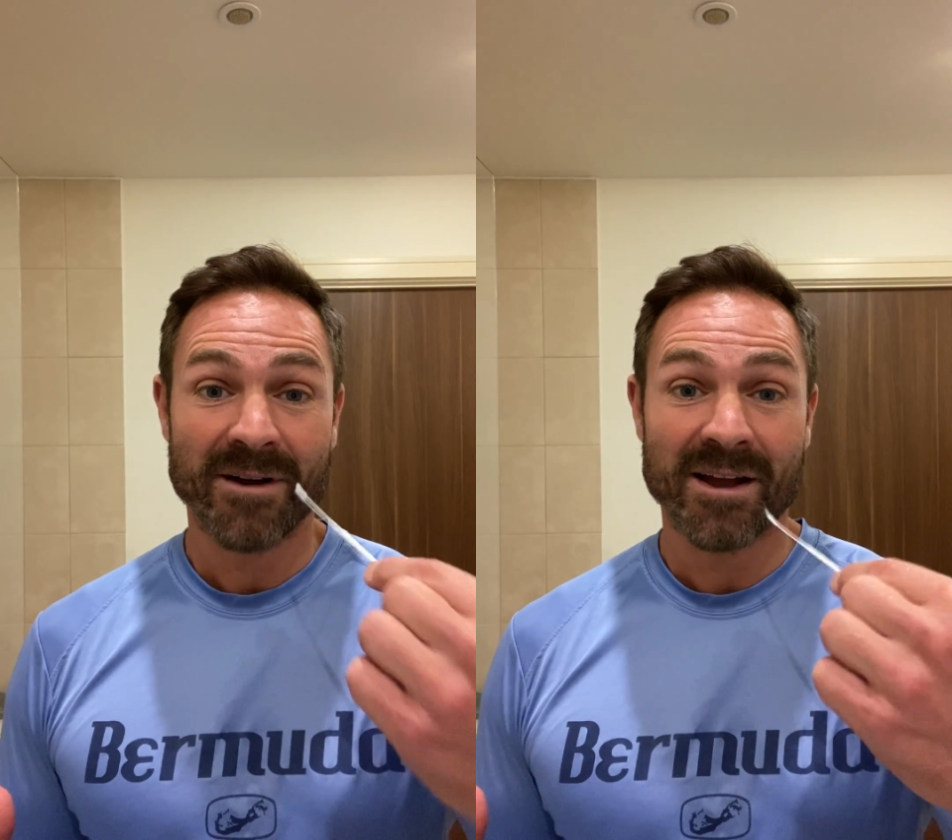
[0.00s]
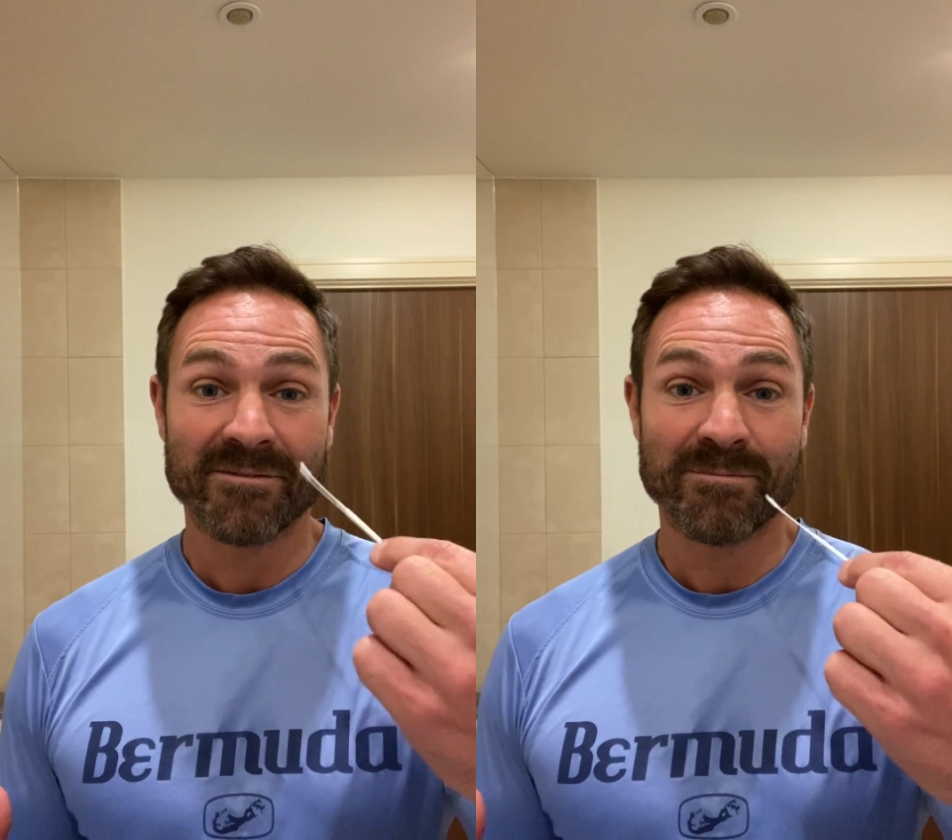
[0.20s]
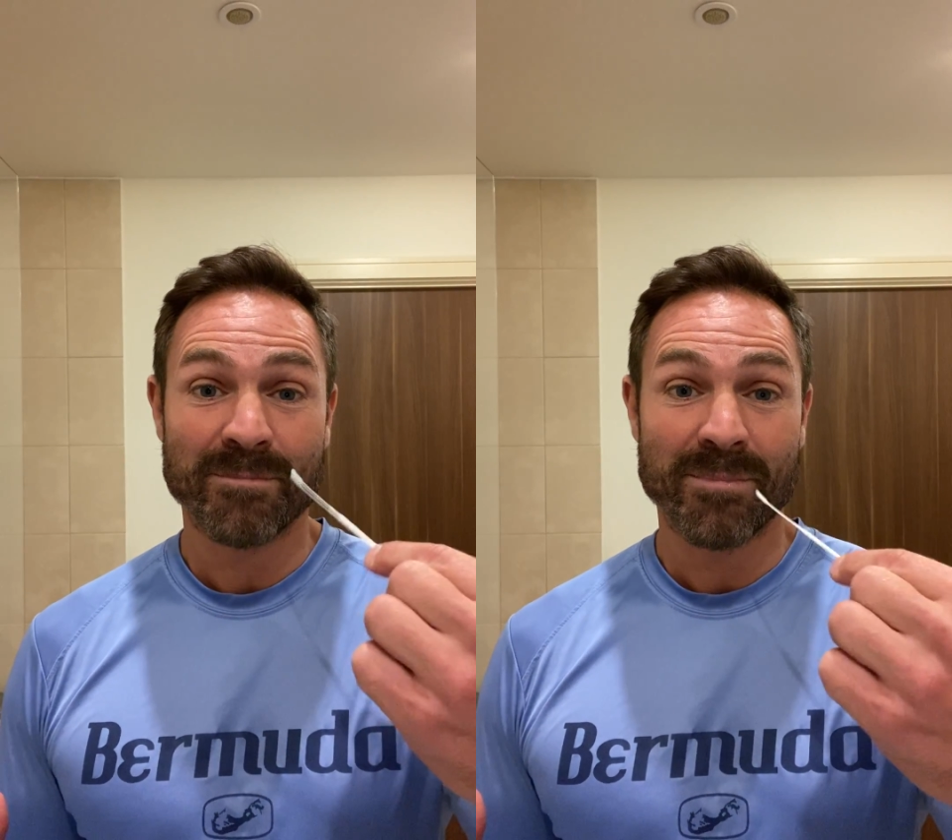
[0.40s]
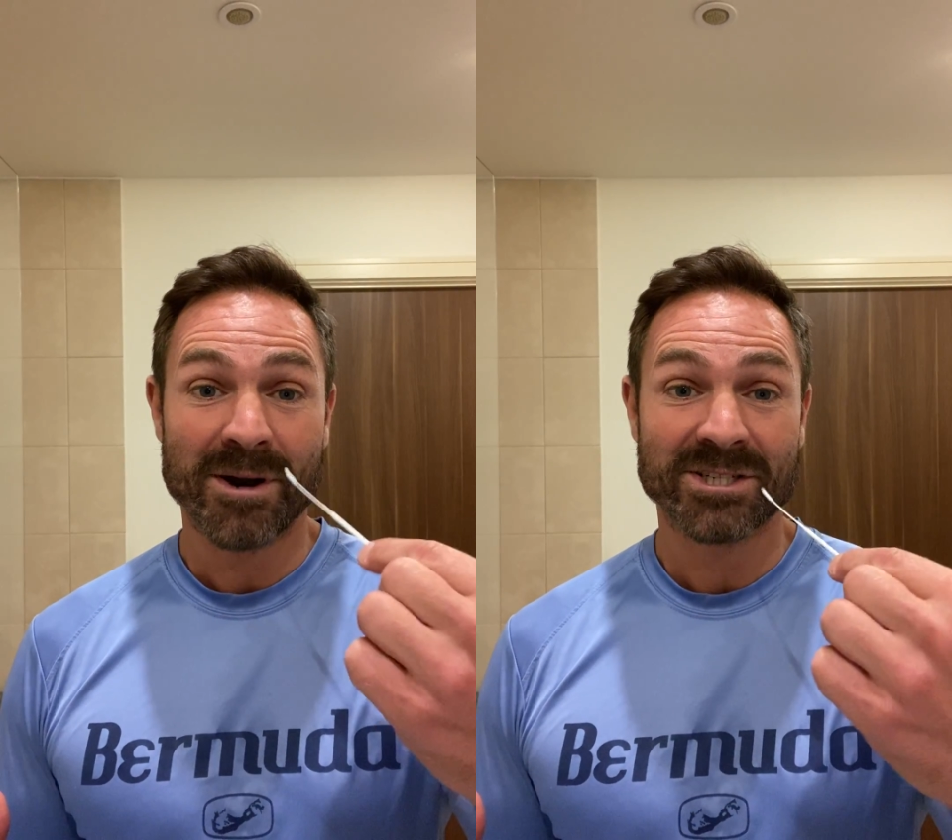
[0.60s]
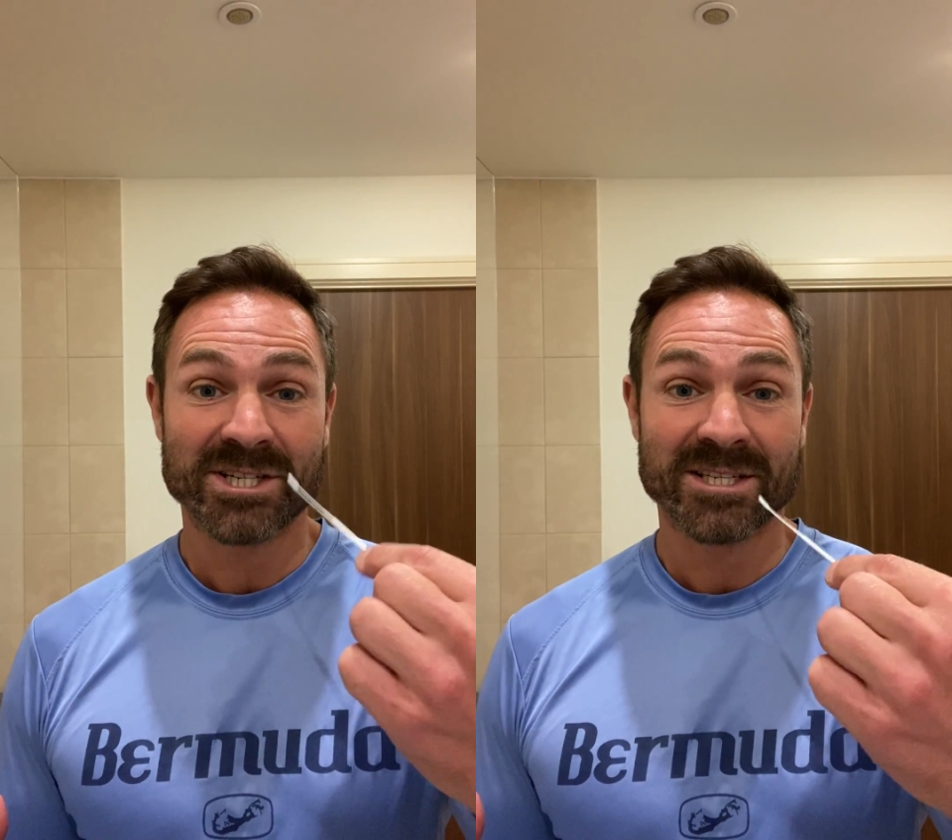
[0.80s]
five
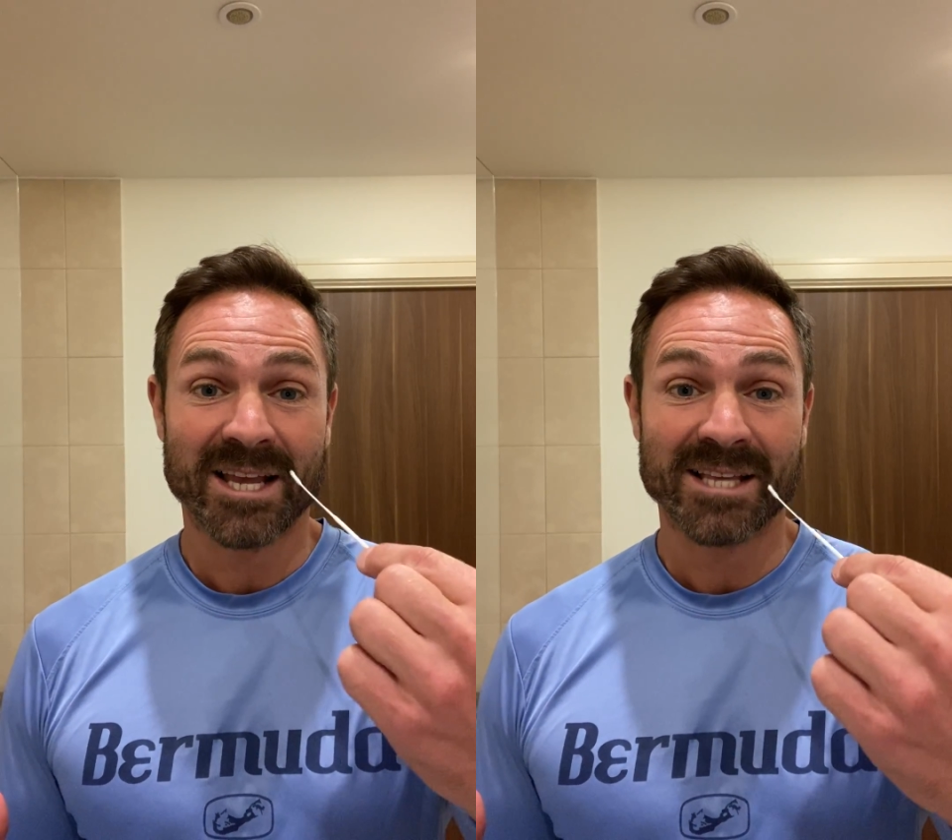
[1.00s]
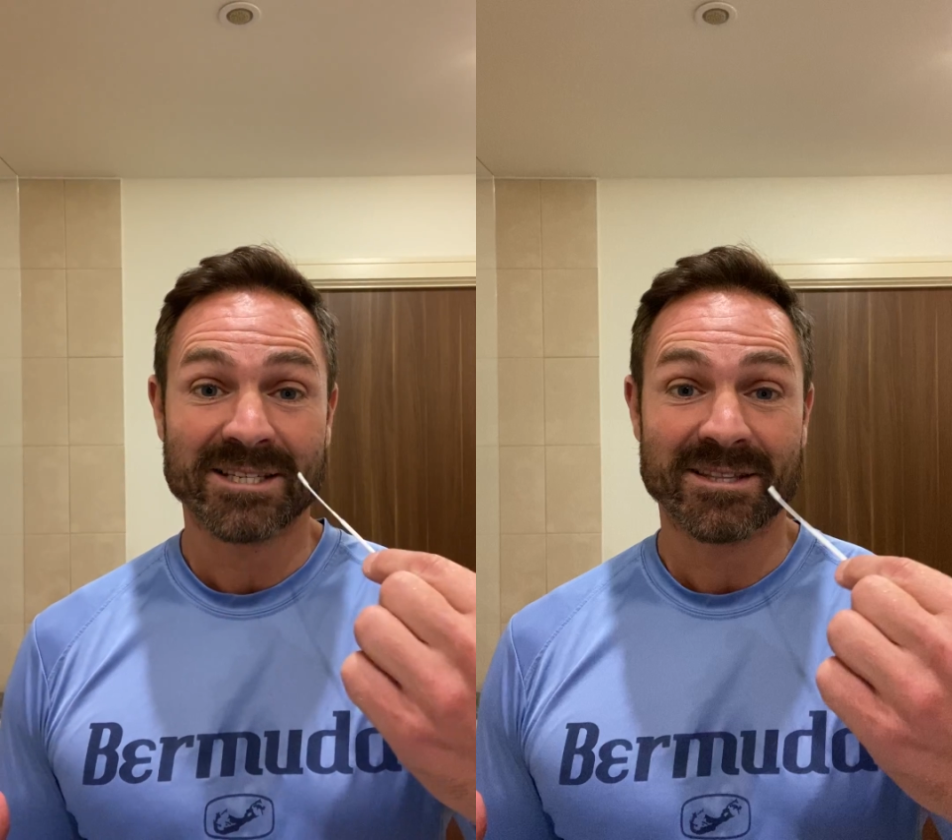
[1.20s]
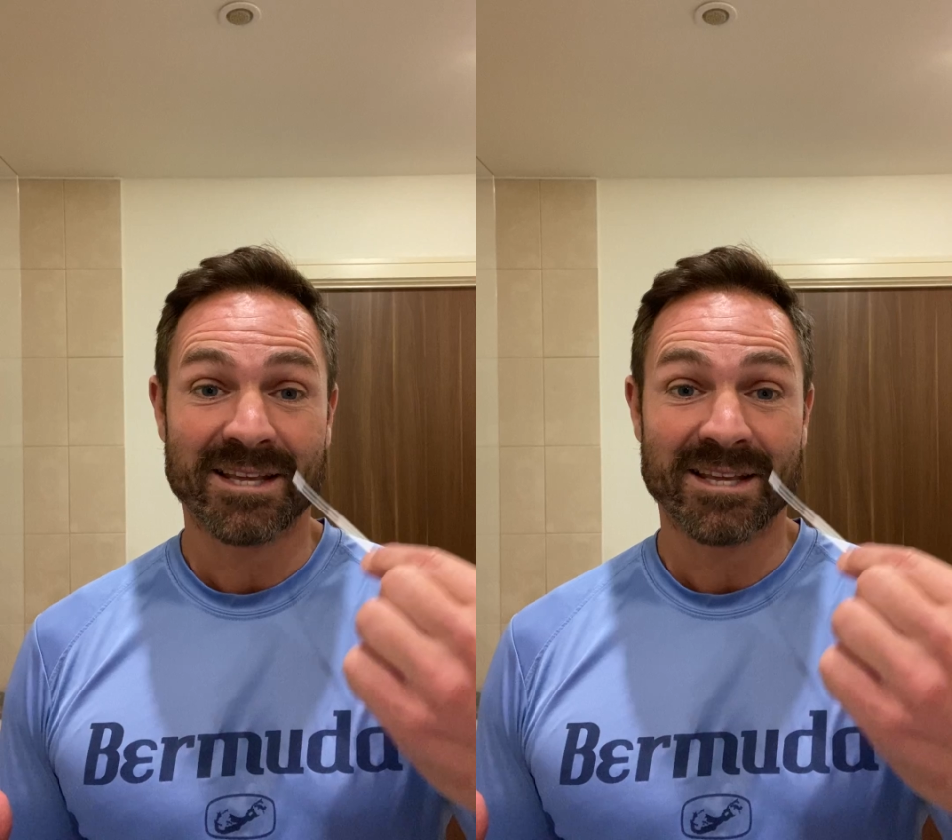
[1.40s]
brushes against